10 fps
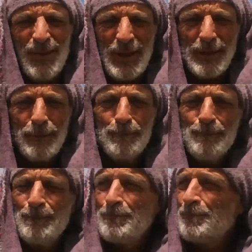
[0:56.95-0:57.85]
think.
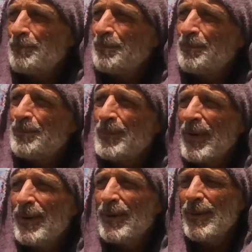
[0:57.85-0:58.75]

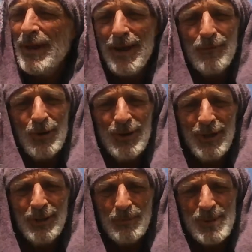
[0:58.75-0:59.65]
They have their
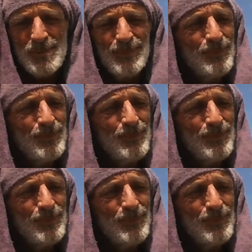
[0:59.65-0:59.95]
kingdoms.